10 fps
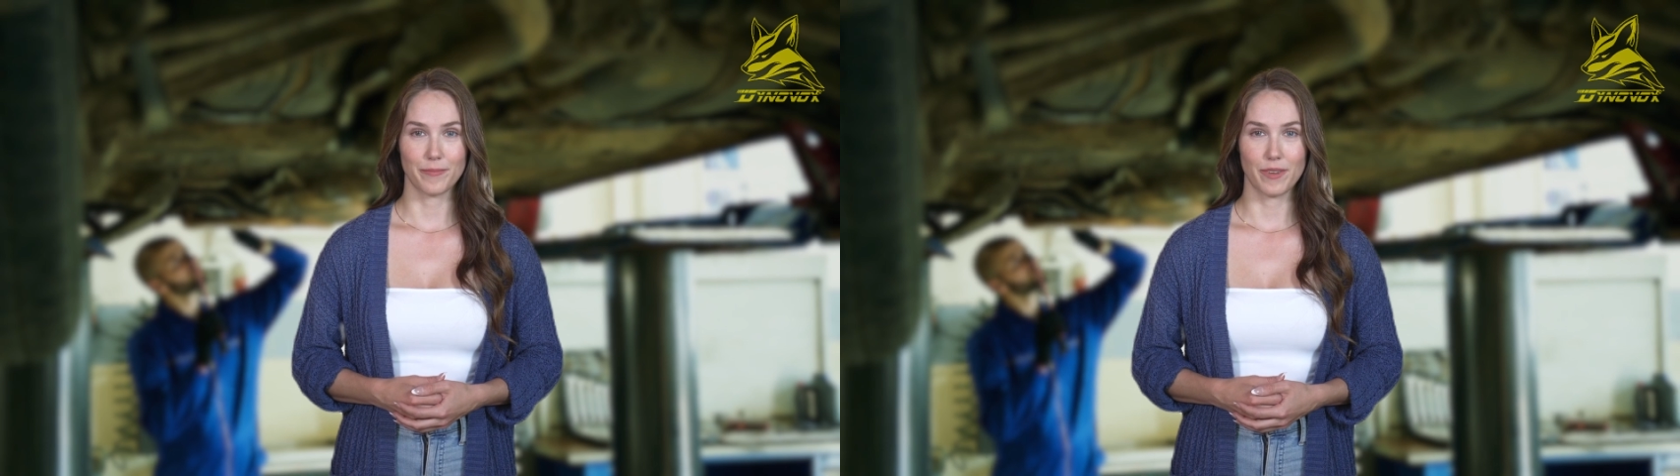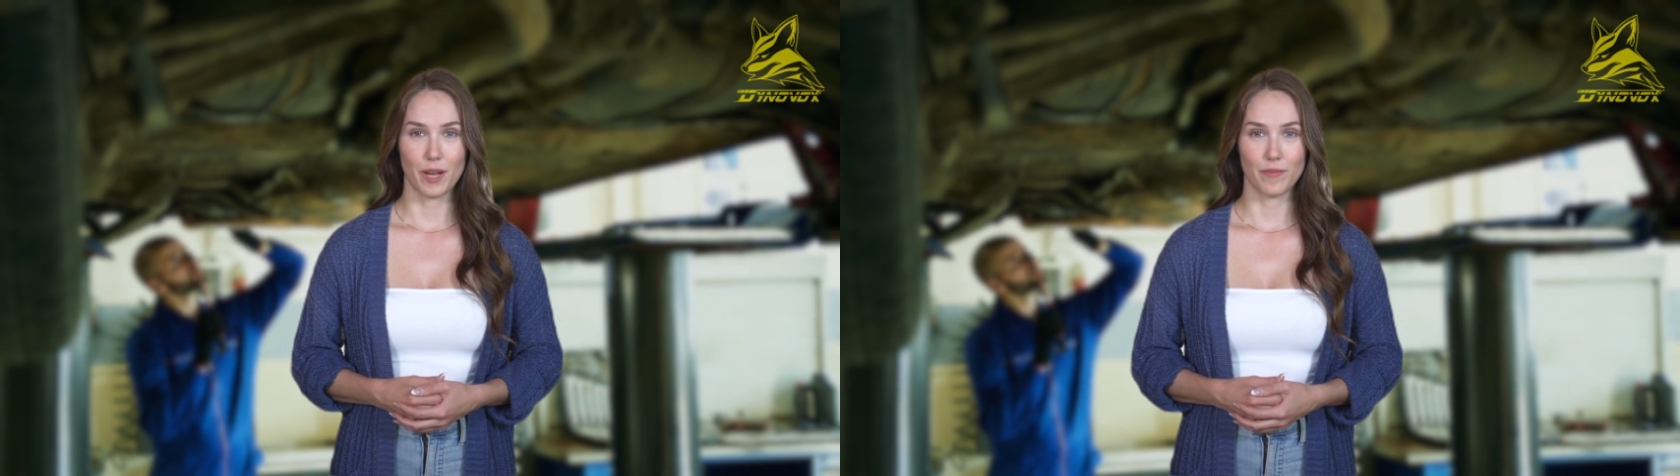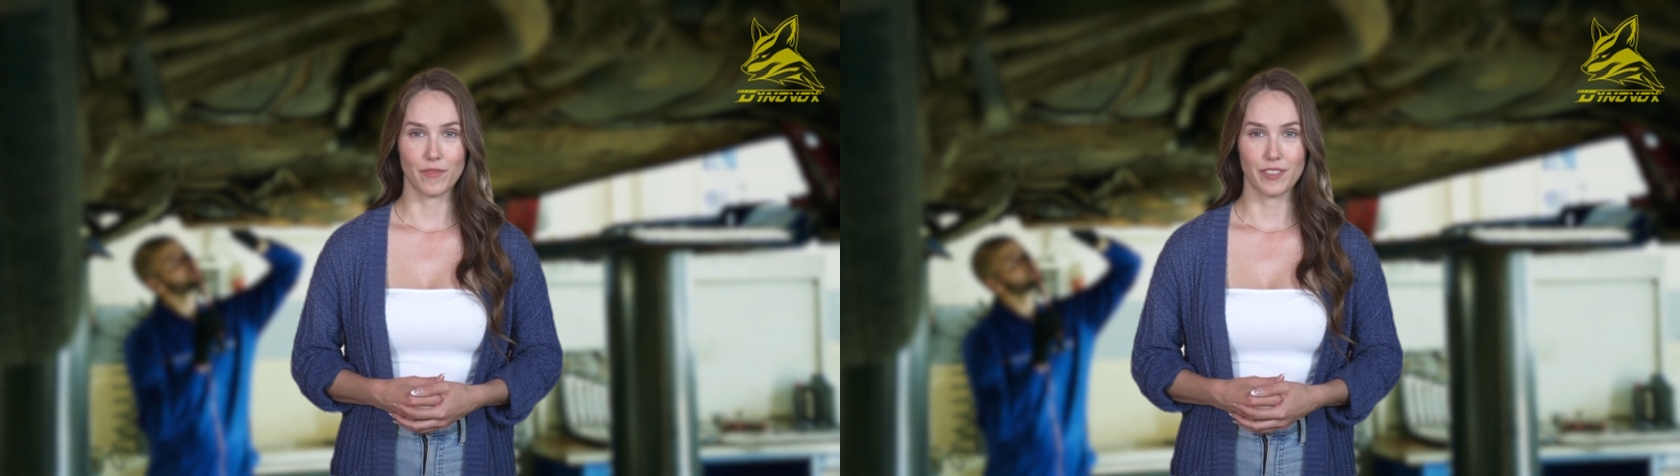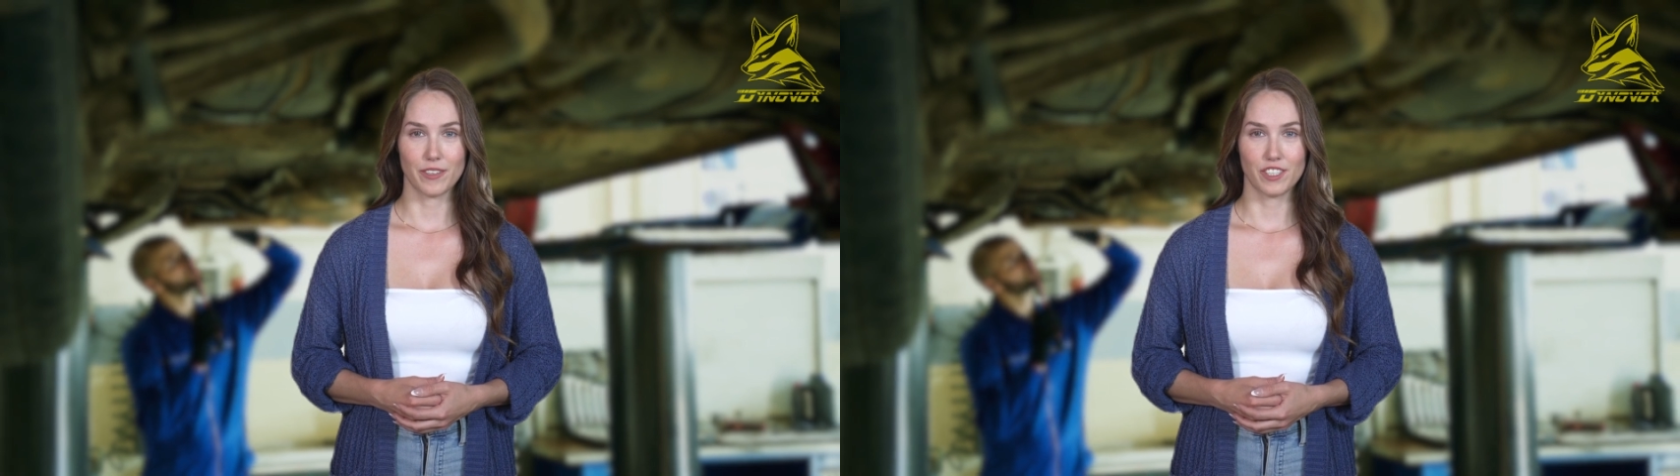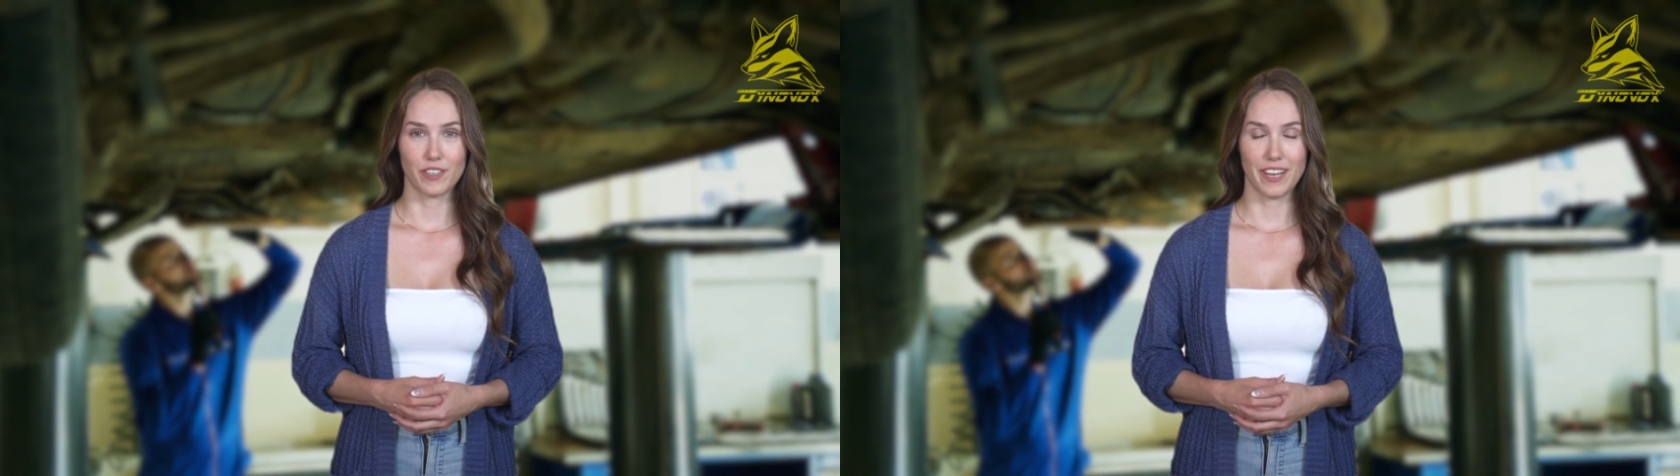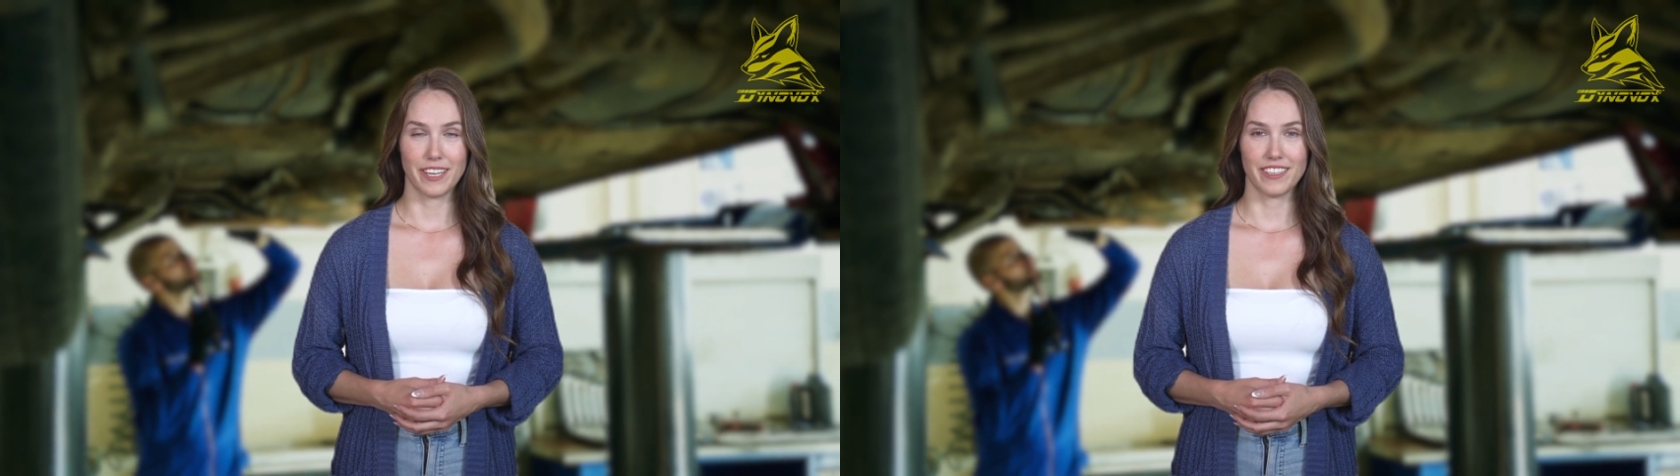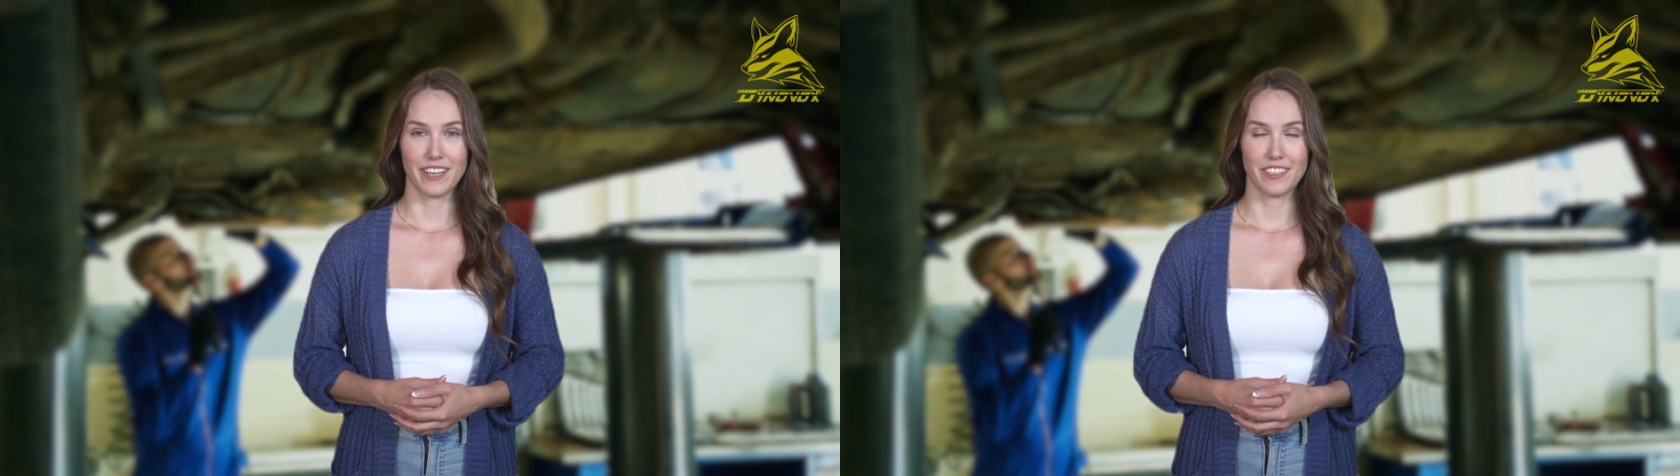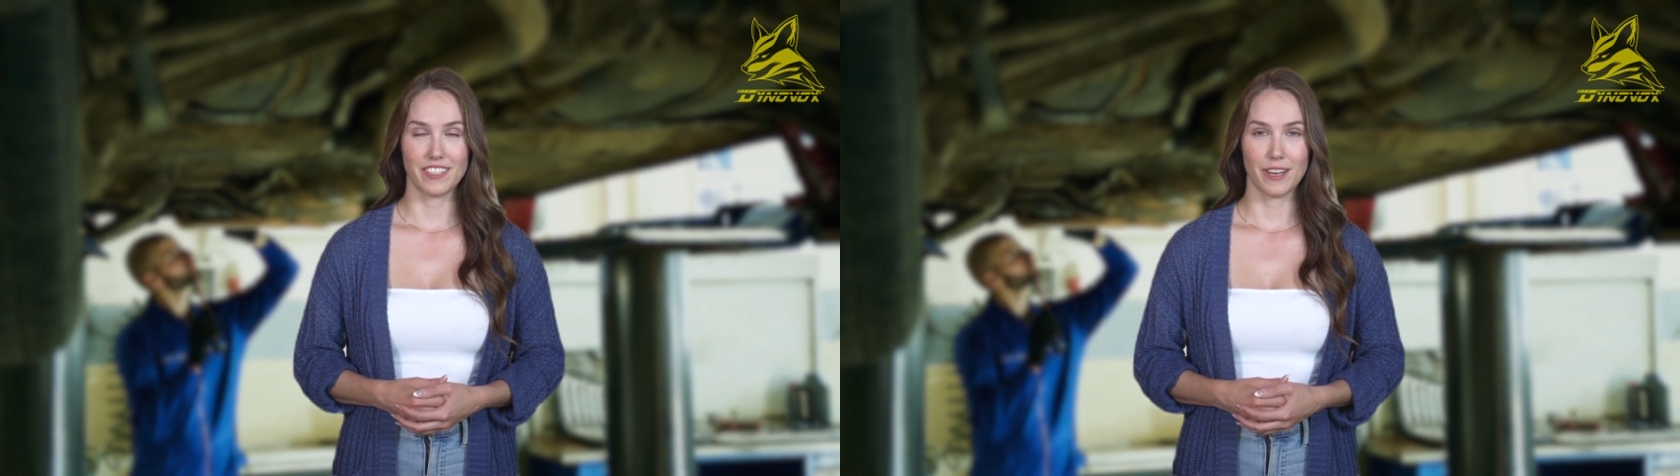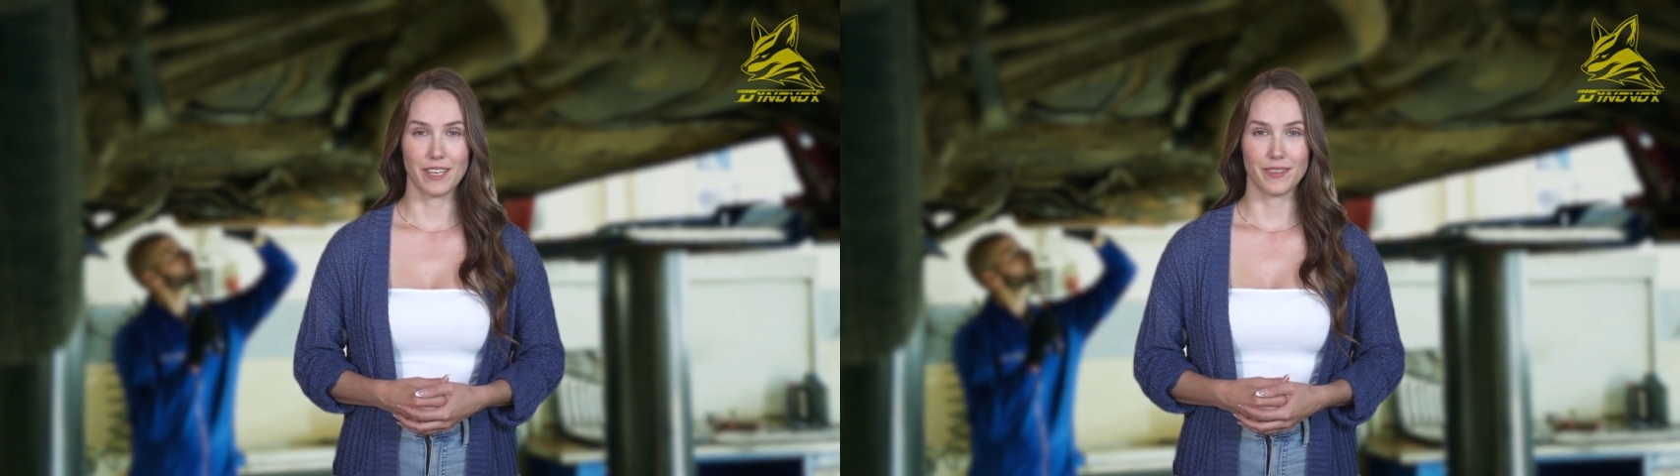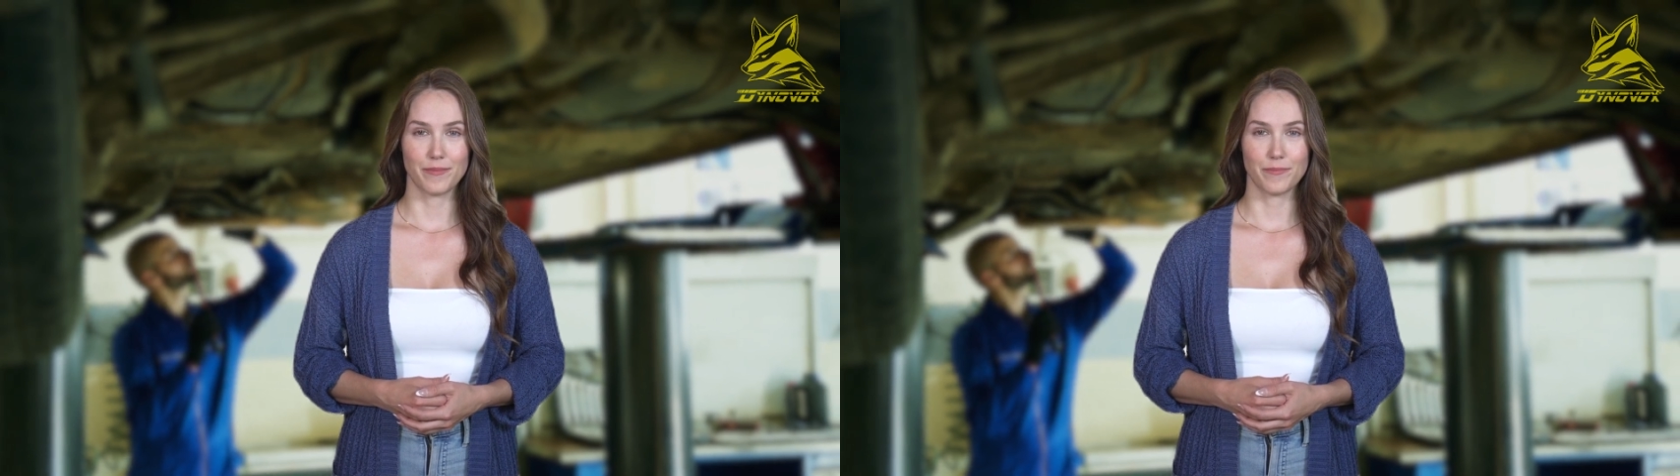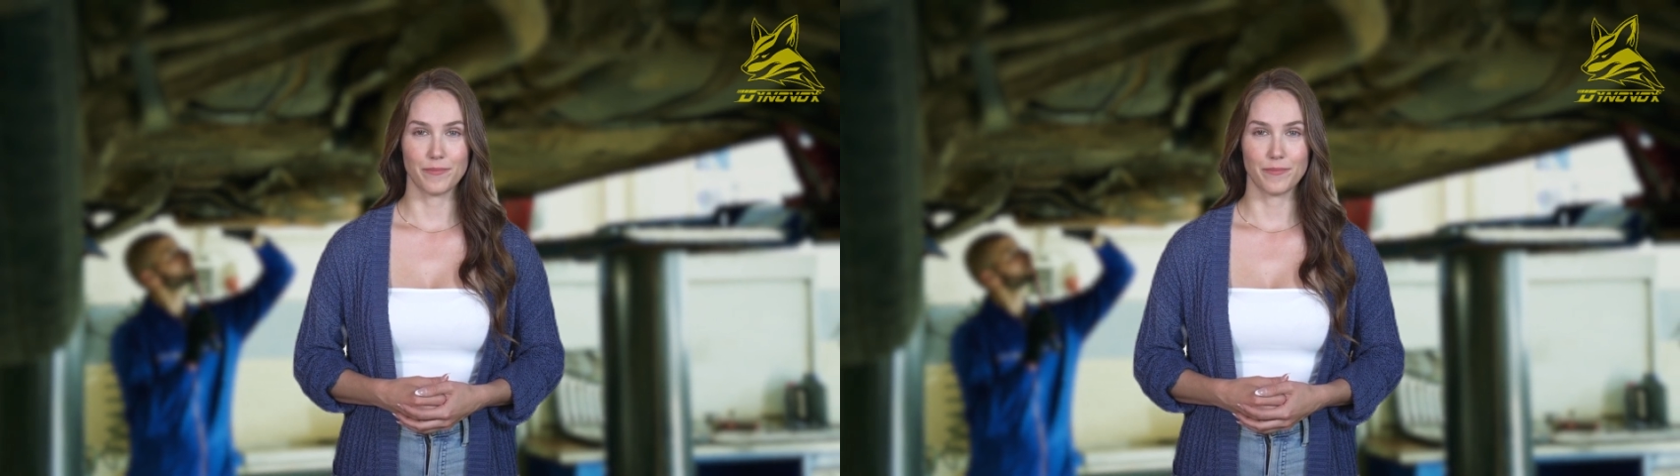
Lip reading: no further tuning is necessary.